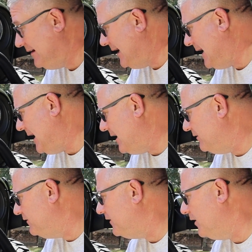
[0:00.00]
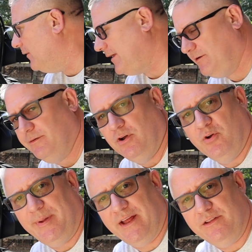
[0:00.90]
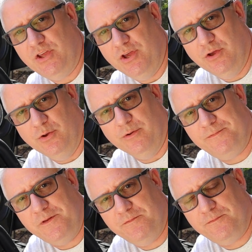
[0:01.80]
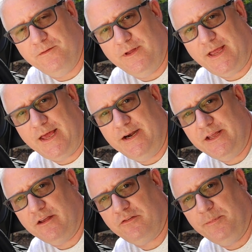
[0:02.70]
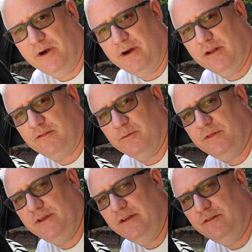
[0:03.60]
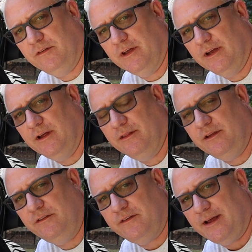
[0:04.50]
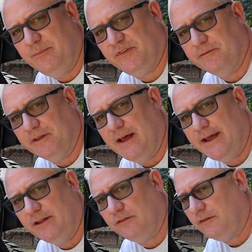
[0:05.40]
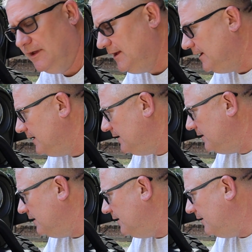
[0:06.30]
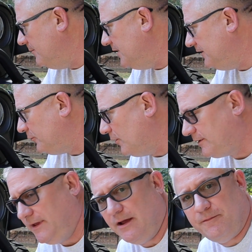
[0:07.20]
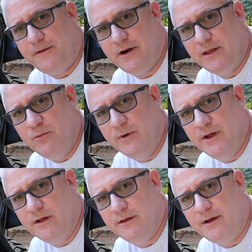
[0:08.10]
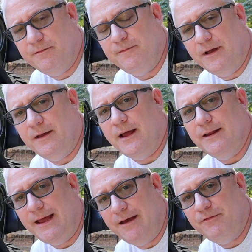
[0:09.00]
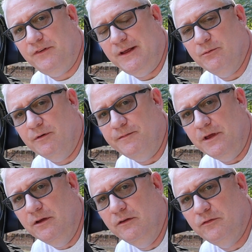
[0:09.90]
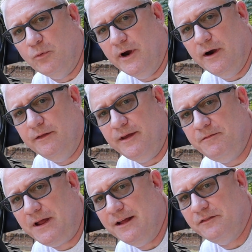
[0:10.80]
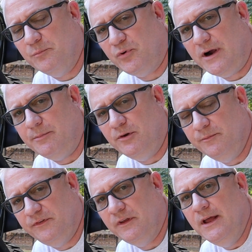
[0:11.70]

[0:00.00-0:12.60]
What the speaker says: And so I don't know about you if you've had any experience with these types of lights. It's worked out fairly well, and I have seen reviews where they've got some problems,